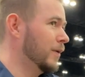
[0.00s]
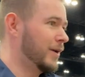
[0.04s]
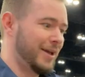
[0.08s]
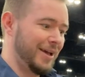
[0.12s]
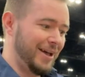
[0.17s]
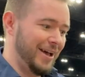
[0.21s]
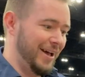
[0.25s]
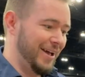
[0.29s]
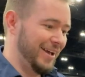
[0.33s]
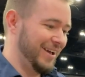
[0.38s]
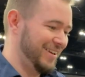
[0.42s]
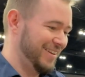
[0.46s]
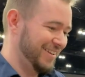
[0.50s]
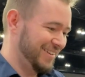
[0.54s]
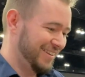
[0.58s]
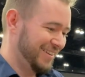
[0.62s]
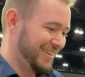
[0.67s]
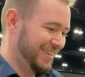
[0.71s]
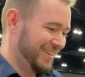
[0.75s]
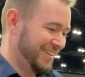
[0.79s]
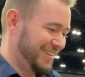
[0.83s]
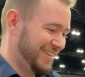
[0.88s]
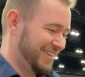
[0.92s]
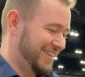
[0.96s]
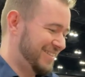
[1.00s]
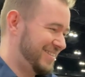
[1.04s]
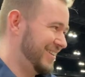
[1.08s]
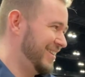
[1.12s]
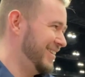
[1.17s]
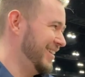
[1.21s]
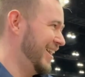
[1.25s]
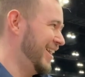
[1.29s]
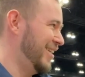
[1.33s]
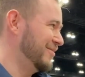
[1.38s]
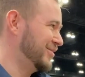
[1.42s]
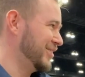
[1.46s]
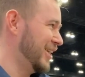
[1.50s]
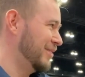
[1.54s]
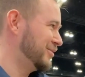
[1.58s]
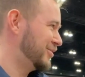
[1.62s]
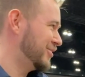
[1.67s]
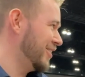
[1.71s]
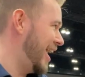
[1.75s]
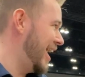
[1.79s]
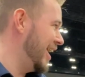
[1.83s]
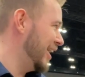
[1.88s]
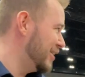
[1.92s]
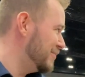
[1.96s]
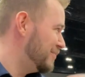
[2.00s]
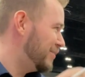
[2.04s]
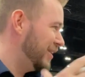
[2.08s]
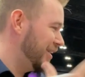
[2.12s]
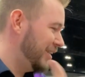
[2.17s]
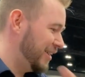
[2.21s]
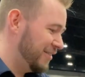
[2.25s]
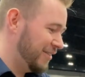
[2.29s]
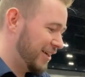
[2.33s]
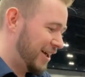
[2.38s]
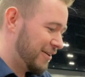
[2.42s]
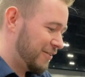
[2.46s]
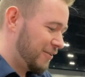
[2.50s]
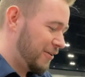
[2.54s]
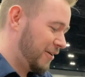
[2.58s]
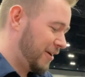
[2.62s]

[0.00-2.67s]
Okay. I'm trying to be like,